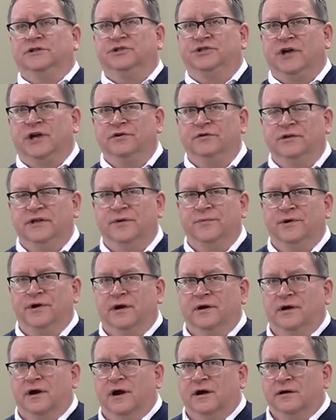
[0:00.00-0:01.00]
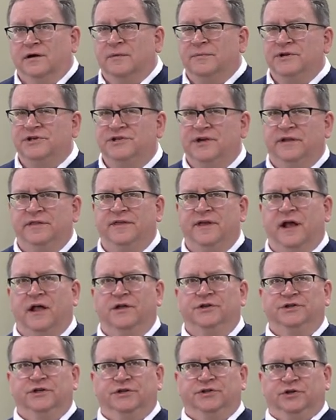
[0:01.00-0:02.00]
Generally, when our Commission on
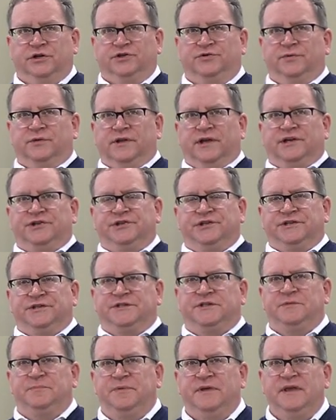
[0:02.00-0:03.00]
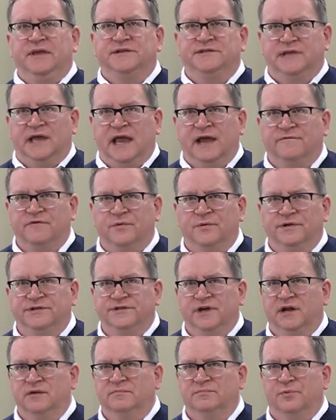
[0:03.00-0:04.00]
Theology and Church Relations speaks,
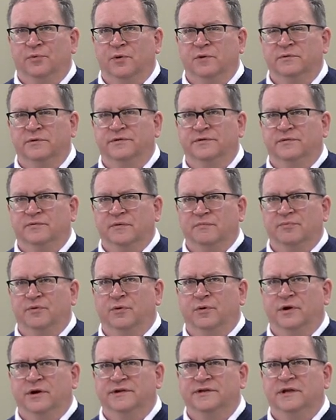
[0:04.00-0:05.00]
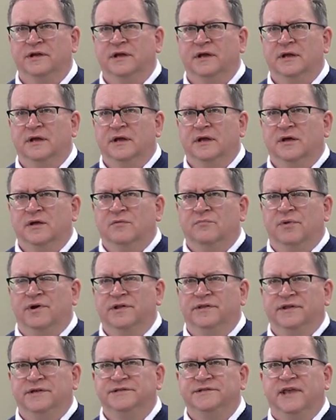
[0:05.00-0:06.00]
everyone's on board with the report.
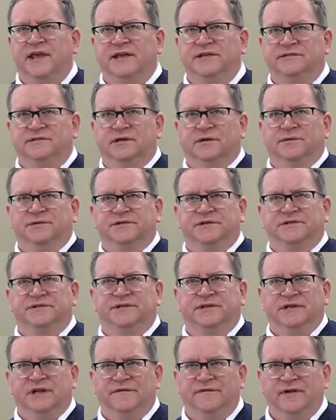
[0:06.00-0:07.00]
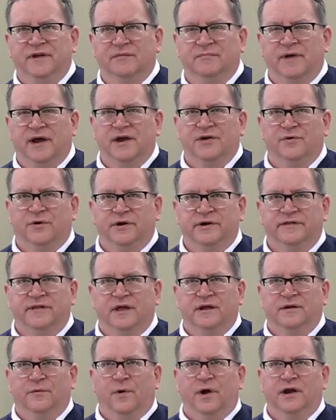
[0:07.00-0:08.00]
But in this case, there was a significant minority
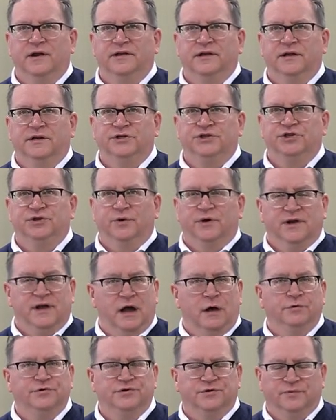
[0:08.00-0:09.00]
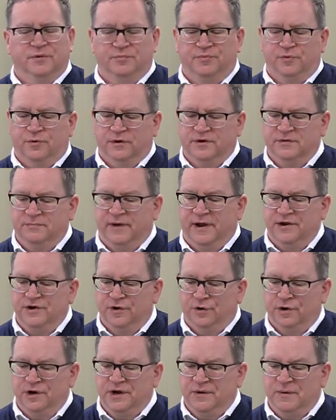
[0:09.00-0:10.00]
that wanted to issue a counter report, a
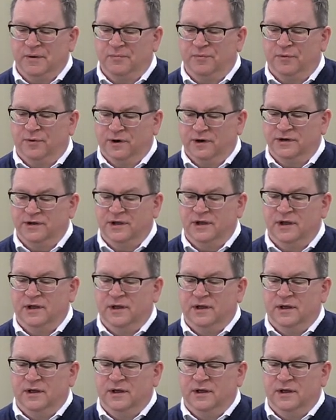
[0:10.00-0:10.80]
minority report,